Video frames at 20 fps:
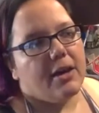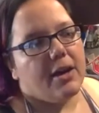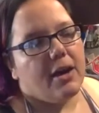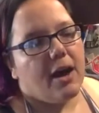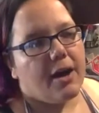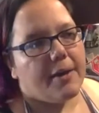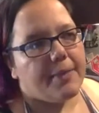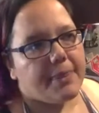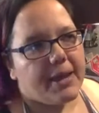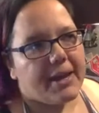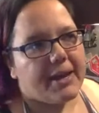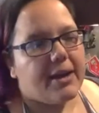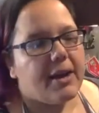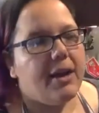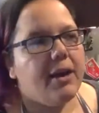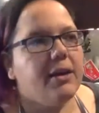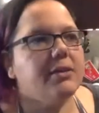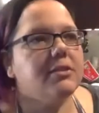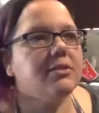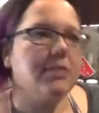unlike
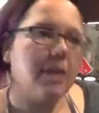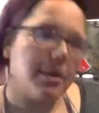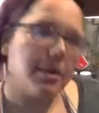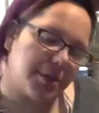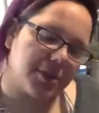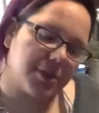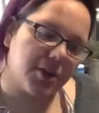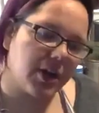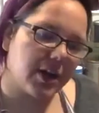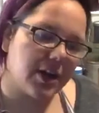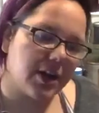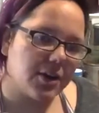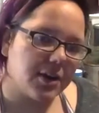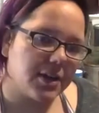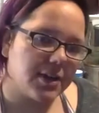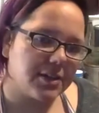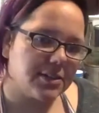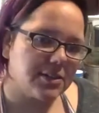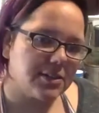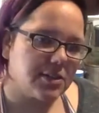some other
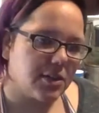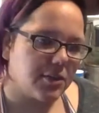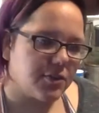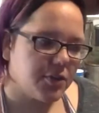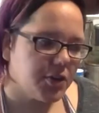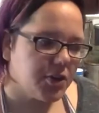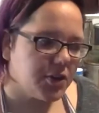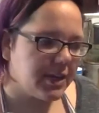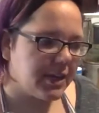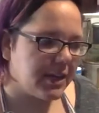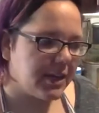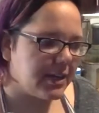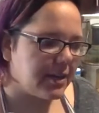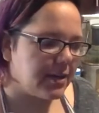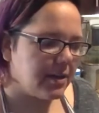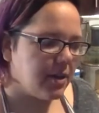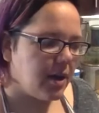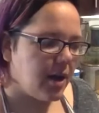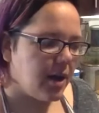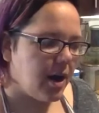areas of
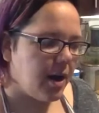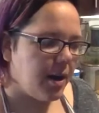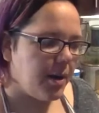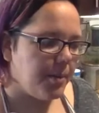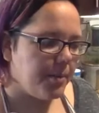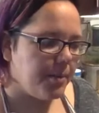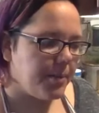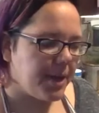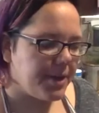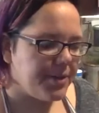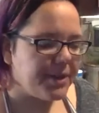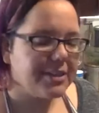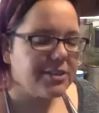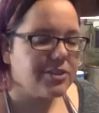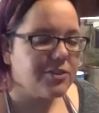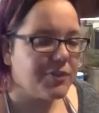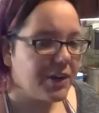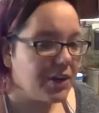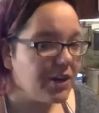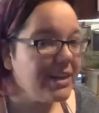cooking, um, I think
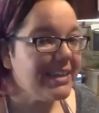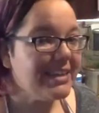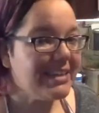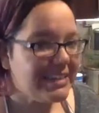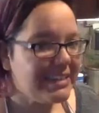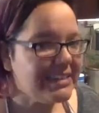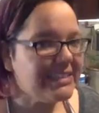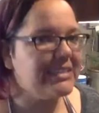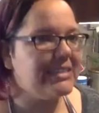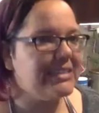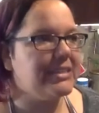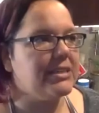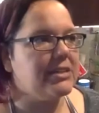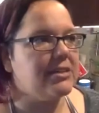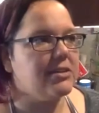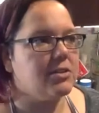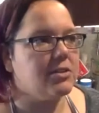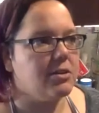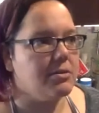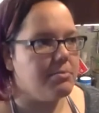it's very easy
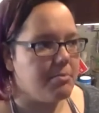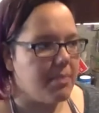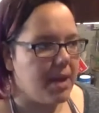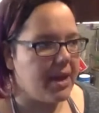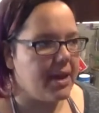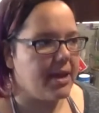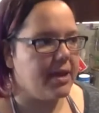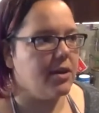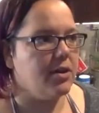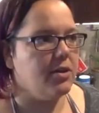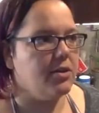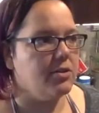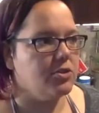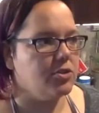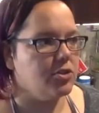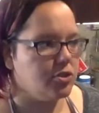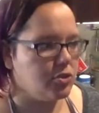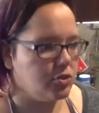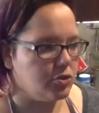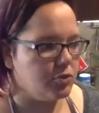to make
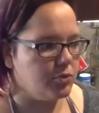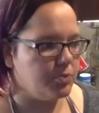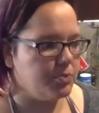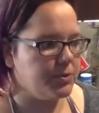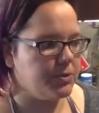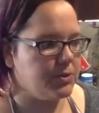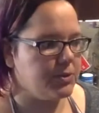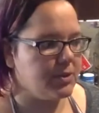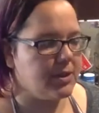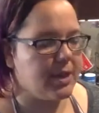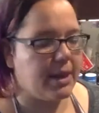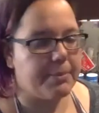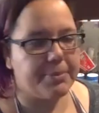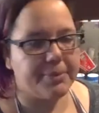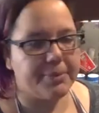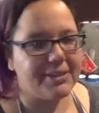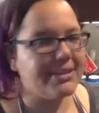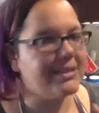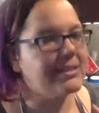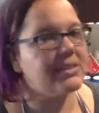soups that
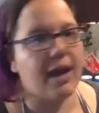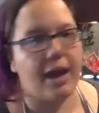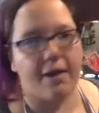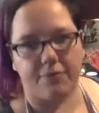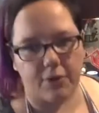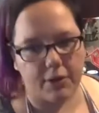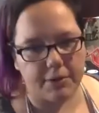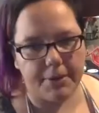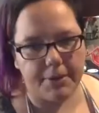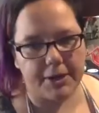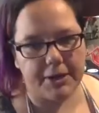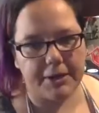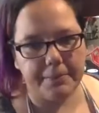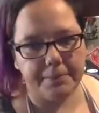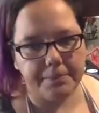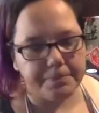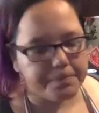please everybody.